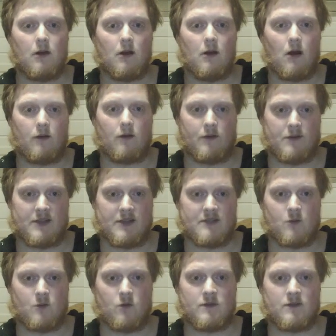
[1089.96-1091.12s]
After these
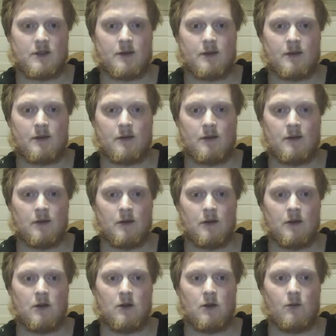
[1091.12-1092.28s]
moves,
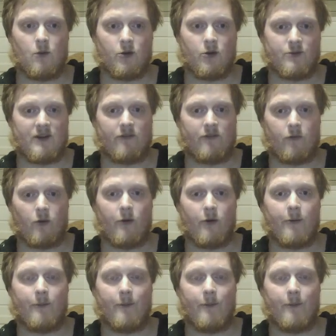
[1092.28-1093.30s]
pawn to b4.